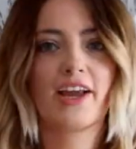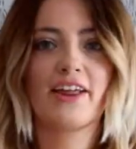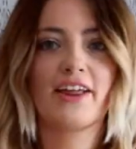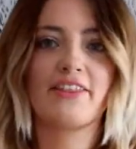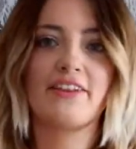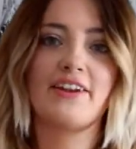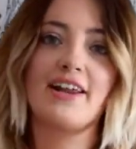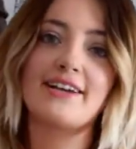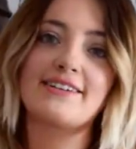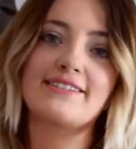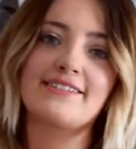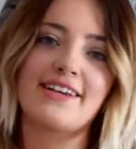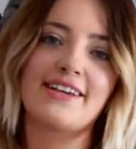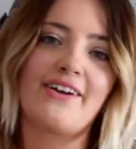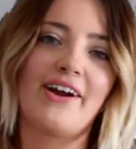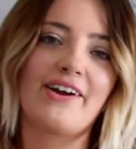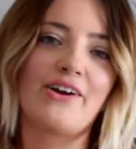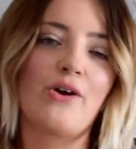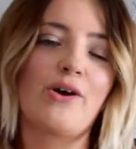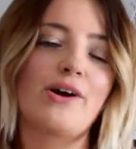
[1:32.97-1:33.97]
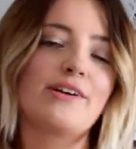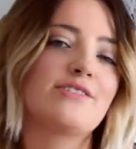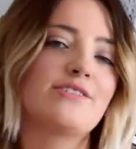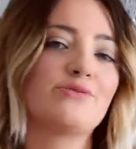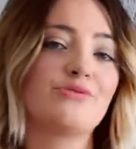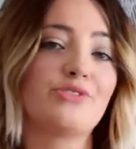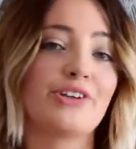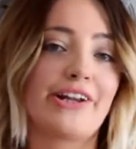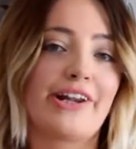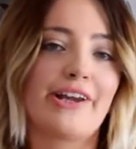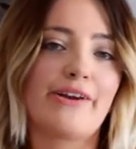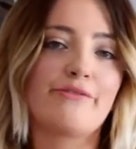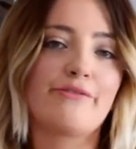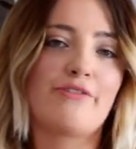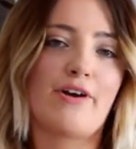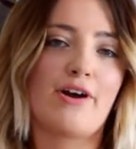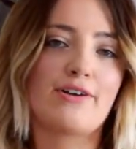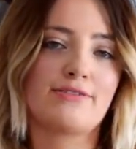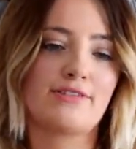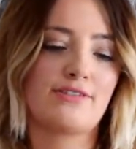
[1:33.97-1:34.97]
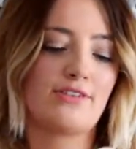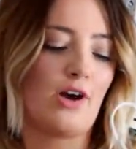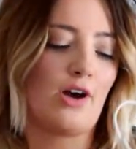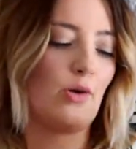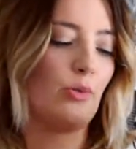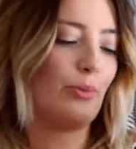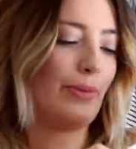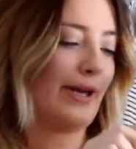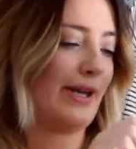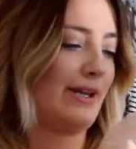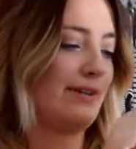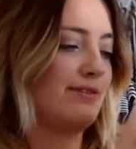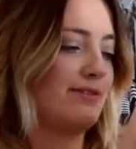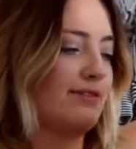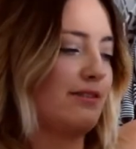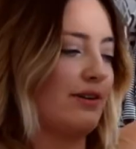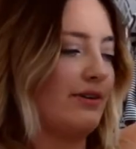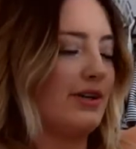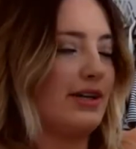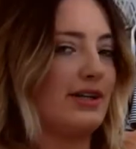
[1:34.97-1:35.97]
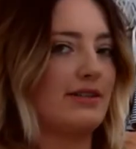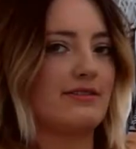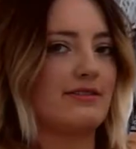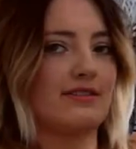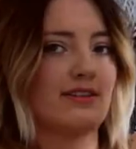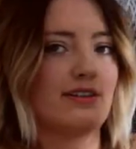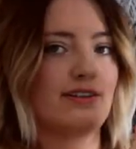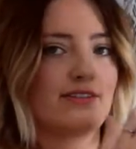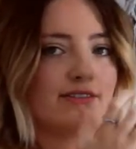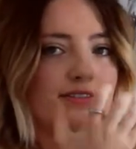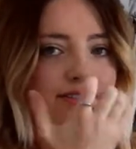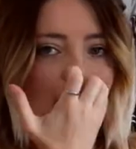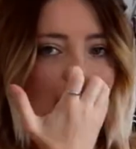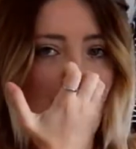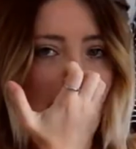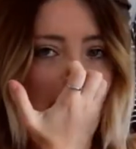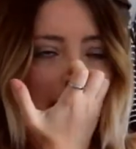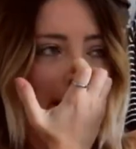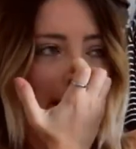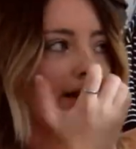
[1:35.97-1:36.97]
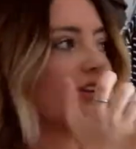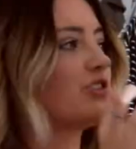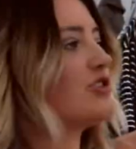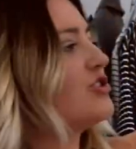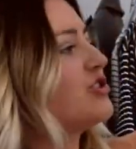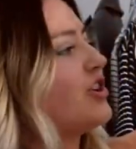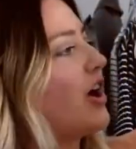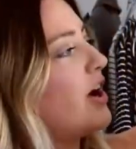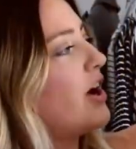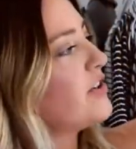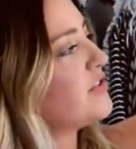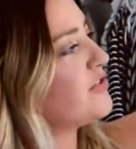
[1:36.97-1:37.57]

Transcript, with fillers: The next thing I got is a really versatile piece. So it's this shirt